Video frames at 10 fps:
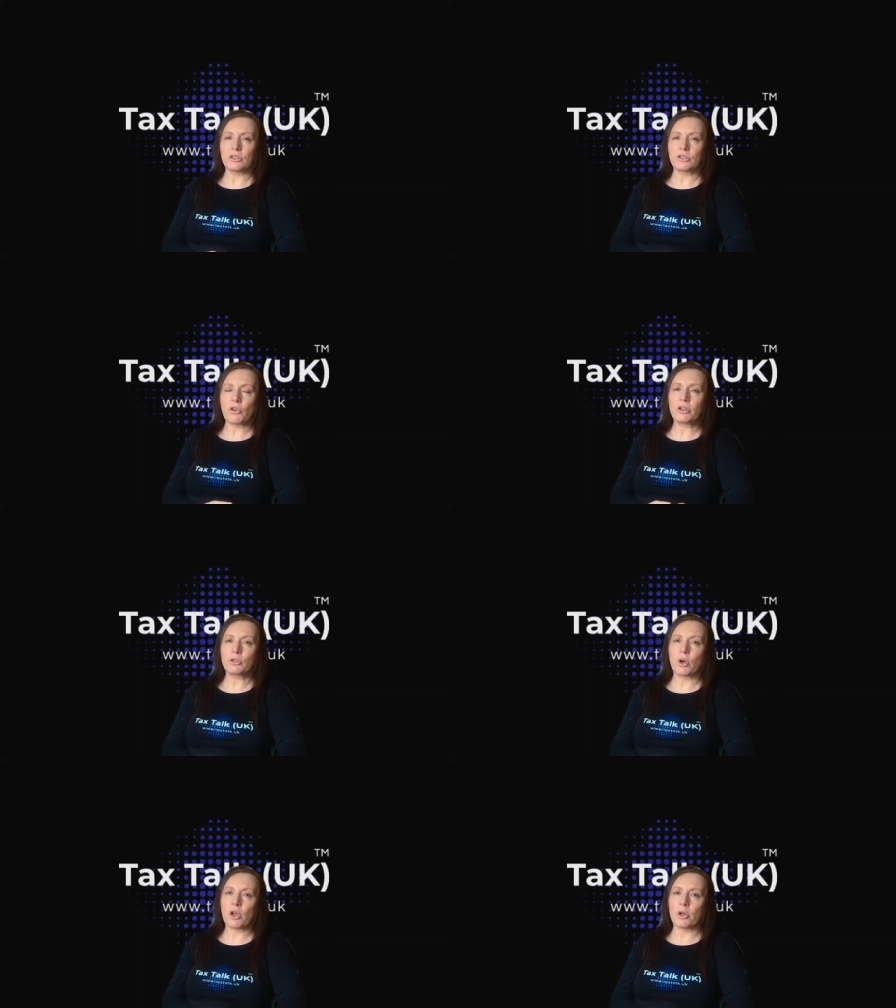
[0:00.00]

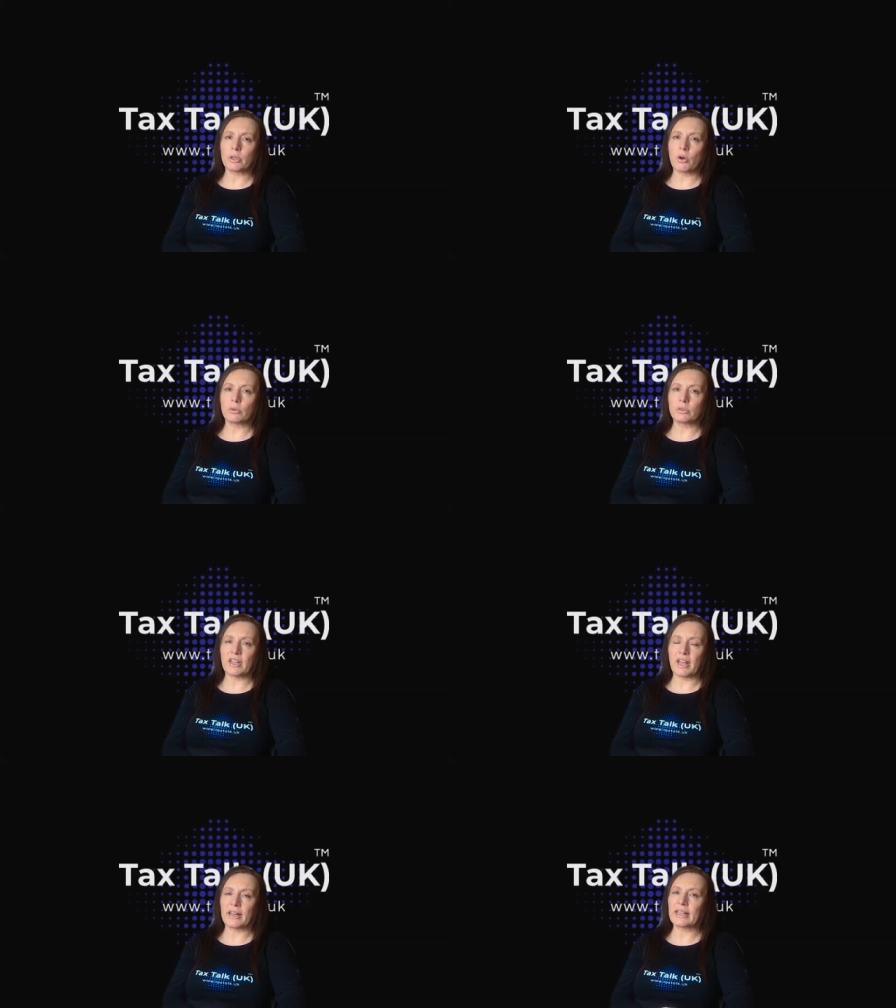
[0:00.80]
Design your own
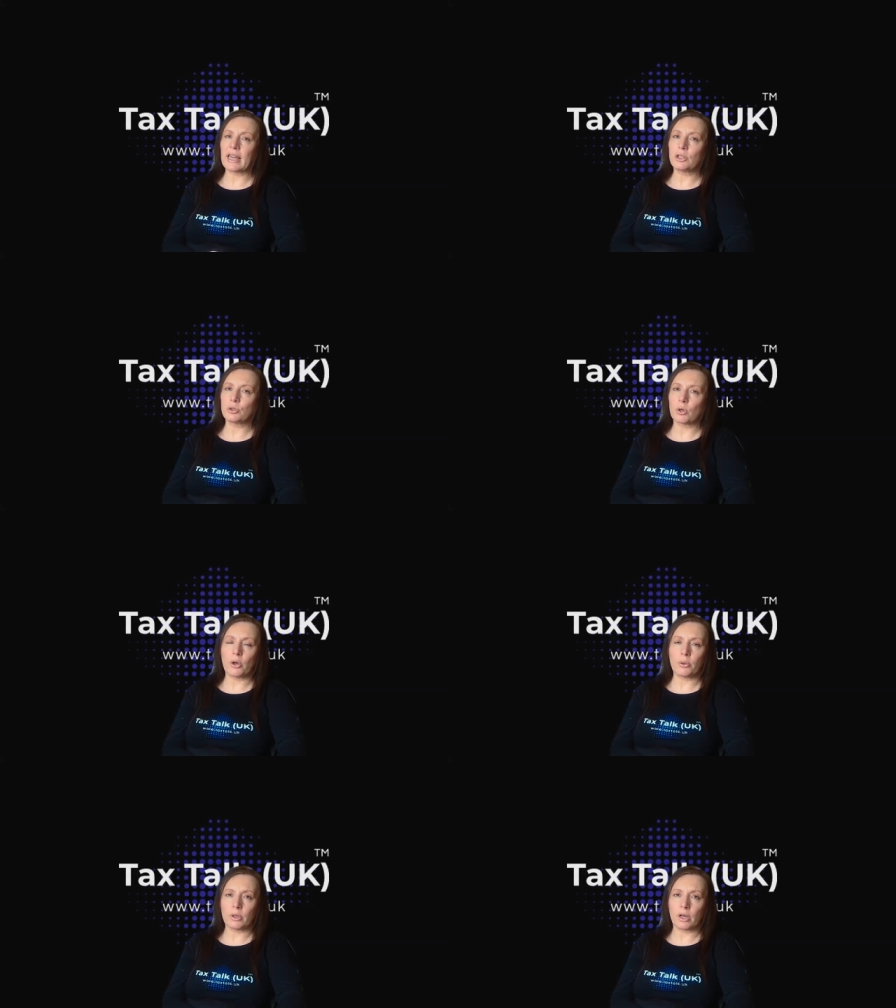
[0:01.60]
content, engage
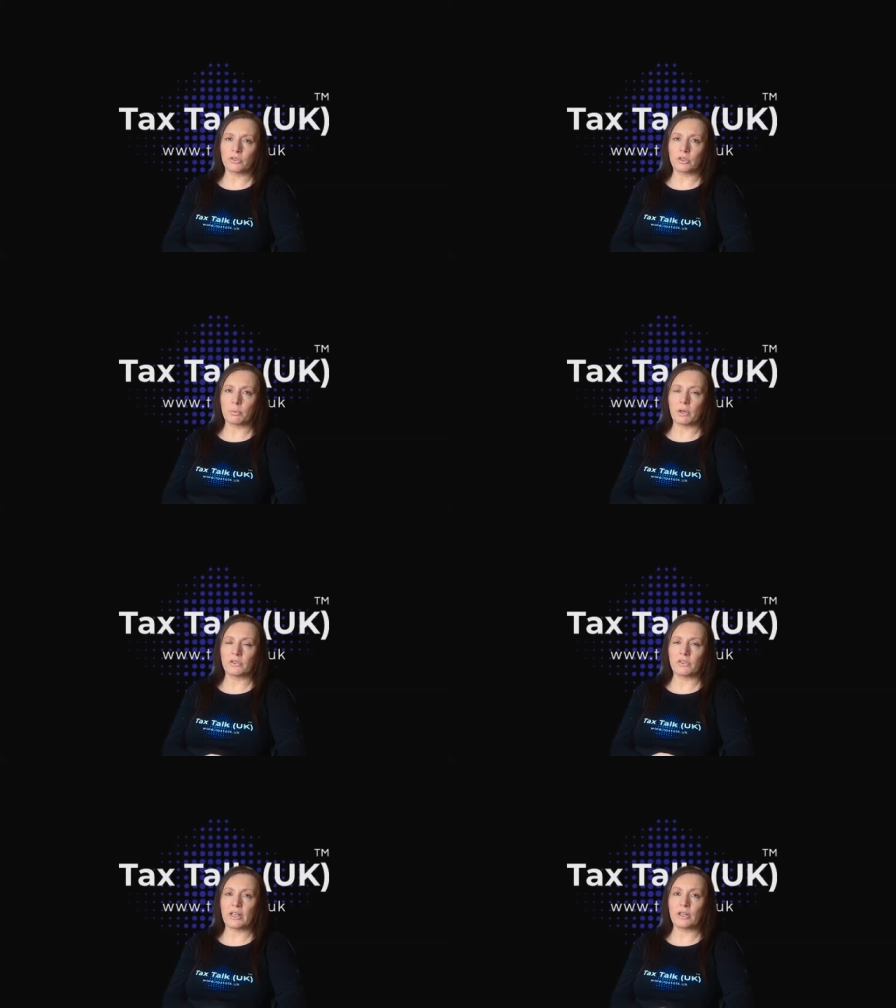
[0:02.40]
your own
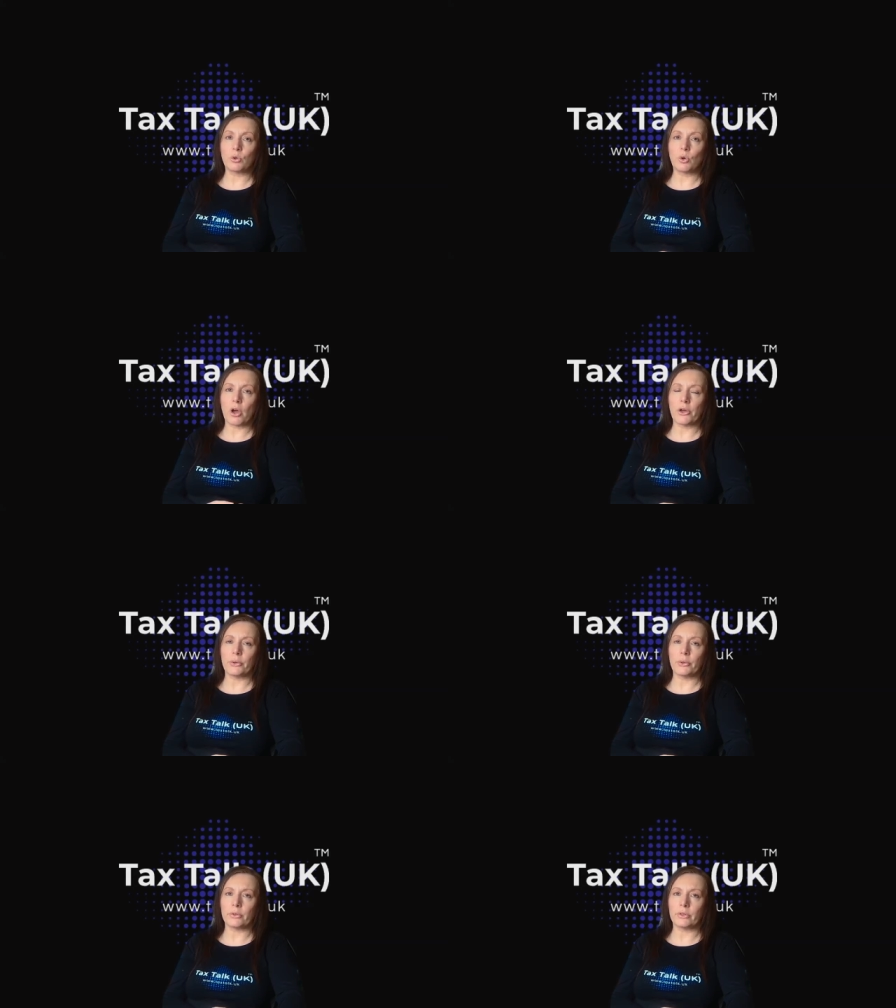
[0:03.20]
customers in your
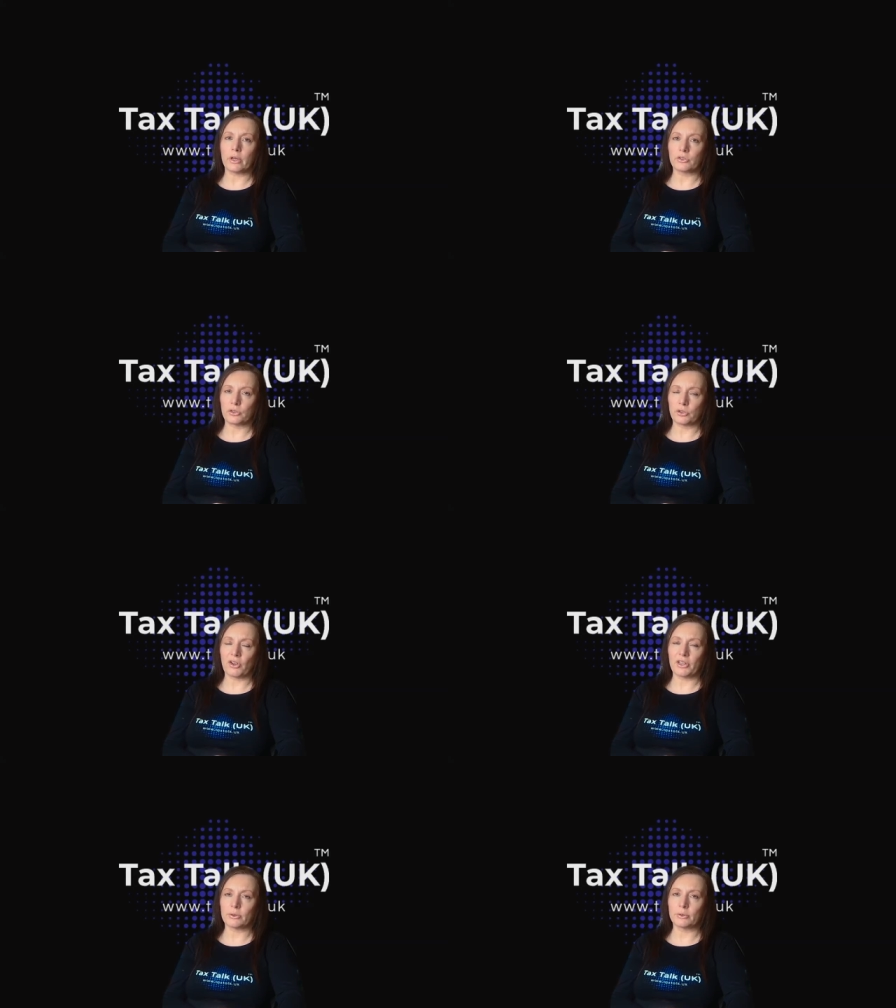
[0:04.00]
own
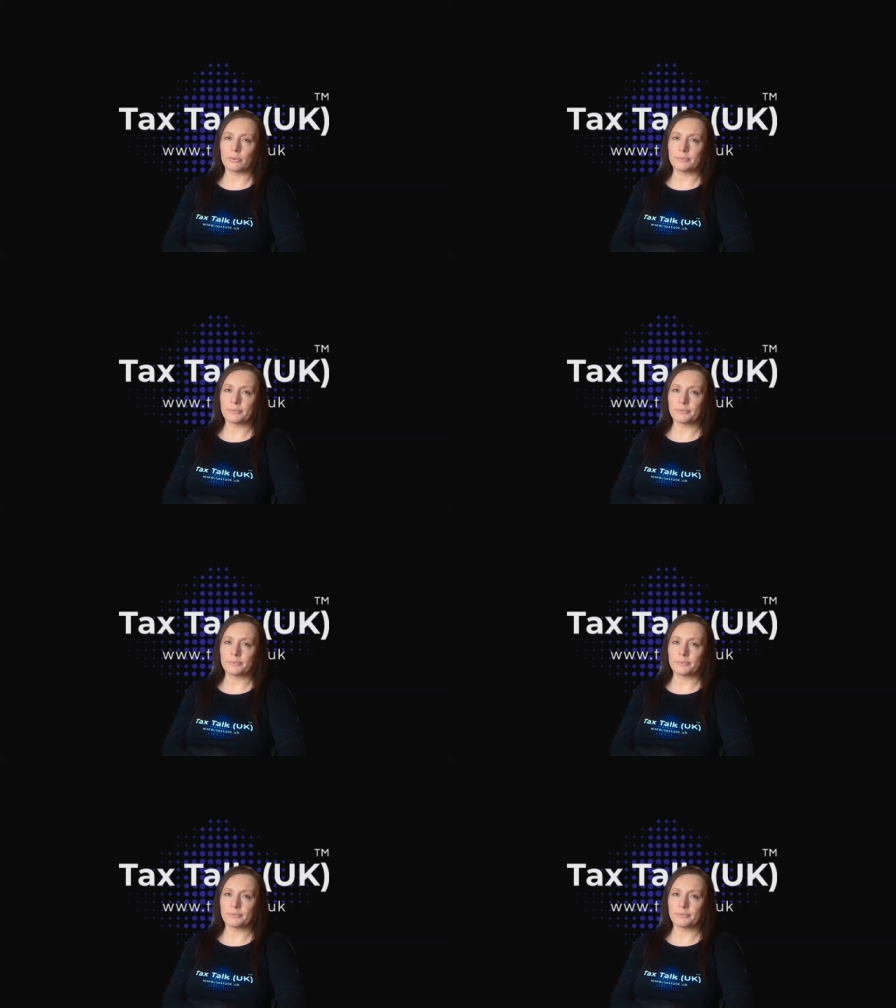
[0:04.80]
style